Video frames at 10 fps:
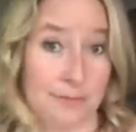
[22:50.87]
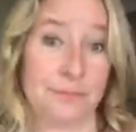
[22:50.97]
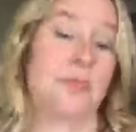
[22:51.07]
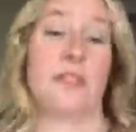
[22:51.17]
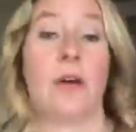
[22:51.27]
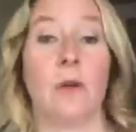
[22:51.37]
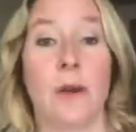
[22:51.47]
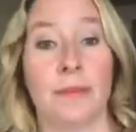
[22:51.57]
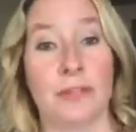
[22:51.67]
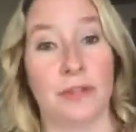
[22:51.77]
So I'm
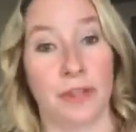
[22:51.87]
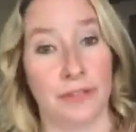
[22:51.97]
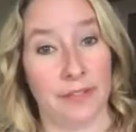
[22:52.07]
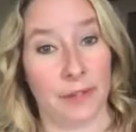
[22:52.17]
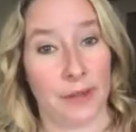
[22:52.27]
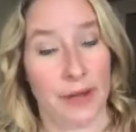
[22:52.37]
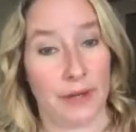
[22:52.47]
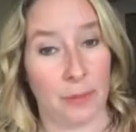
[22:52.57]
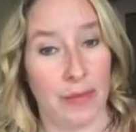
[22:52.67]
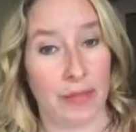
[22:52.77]
going to do another video on
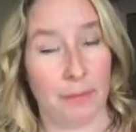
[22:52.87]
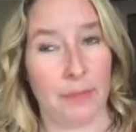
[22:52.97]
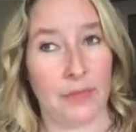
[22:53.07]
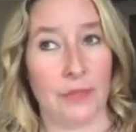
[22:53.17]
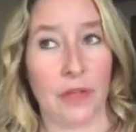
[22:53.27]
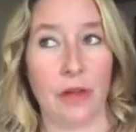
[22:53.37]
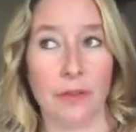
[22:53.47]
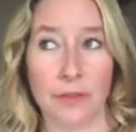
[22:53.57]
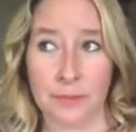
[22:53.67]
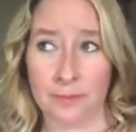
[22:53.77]
our makeup, but the
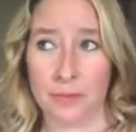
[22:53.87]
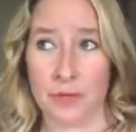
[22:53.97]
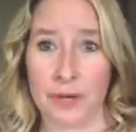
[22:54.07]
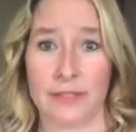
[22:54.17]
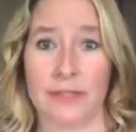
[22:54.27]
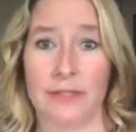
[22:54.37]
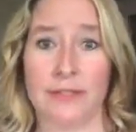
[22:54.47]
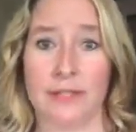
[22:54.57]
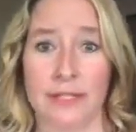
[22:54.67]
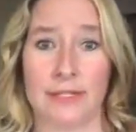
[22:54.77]
color correcting
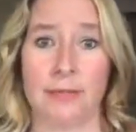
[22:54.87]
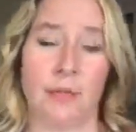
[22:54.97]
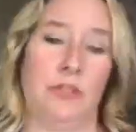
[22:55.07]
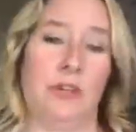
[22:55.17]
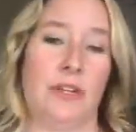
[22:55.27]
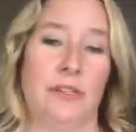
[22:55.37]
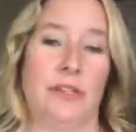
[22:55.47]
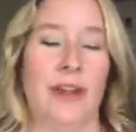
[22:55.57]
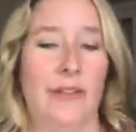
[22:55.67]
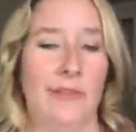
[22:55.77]
tinted moisturizer
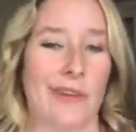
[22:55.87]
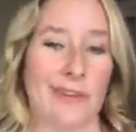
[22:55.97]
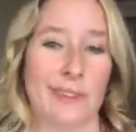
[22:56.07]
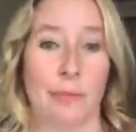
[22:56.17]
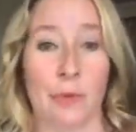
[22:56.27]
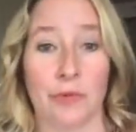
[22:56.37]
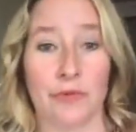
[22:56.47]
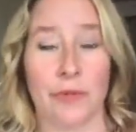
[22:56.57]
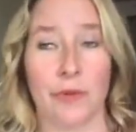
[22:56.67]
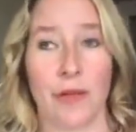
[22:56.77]
kind of falls into both,
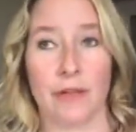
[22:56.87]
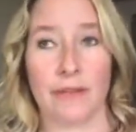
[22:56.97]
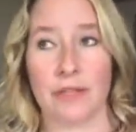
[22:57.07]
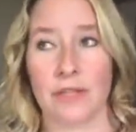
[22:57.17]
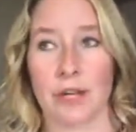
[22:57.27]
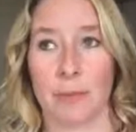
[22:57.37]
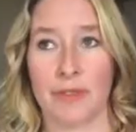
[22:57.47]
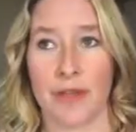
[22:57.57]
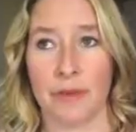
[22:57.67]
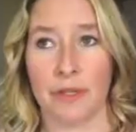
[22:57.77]
so I'll just talk about
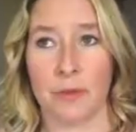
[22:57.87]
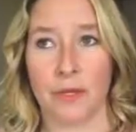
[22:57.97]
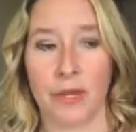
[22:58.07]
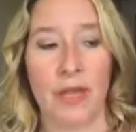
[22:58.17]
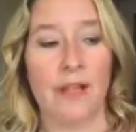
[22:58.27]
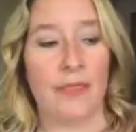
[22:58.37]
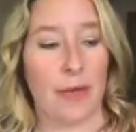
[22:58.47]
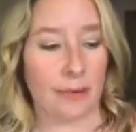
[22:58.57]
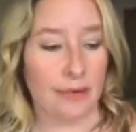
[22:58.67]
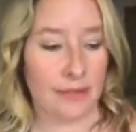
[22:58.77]
that really quick. That
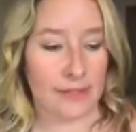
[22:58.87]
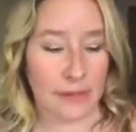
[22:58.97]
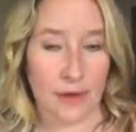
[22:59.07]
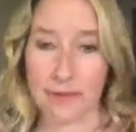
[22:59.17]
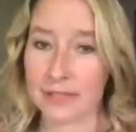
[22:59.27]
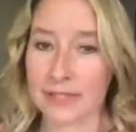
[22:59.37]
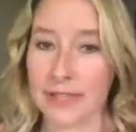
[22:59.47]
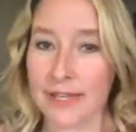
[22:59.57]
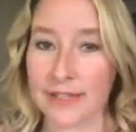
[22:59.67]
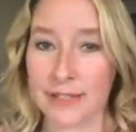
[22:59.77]
one also obviously
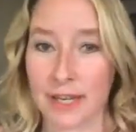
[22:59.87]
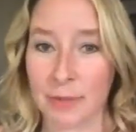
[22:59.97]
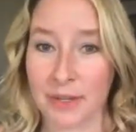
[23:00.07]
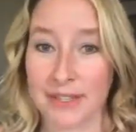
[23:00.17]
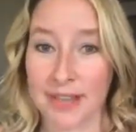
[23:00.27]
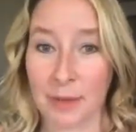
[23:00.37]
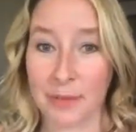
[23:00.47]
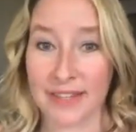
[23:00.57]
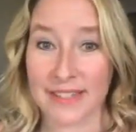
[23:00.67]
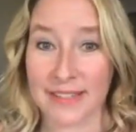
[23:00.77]
has our SeneGence
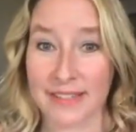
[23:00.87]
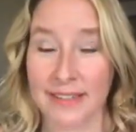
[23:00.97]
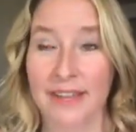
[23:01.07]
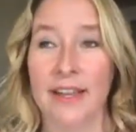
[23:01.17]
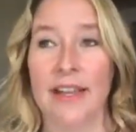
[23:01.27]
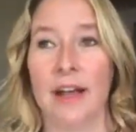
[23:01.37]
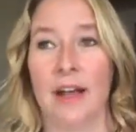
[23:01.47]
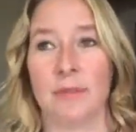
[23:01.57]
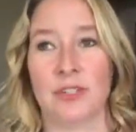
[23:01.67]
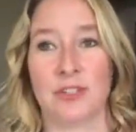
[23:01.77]
Complex in it,
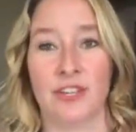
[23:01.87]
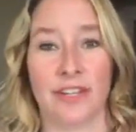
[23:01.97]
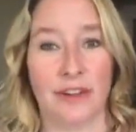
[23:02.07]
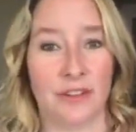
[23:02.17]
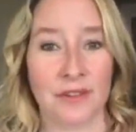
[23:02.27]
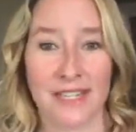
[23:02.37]
so you're getting all those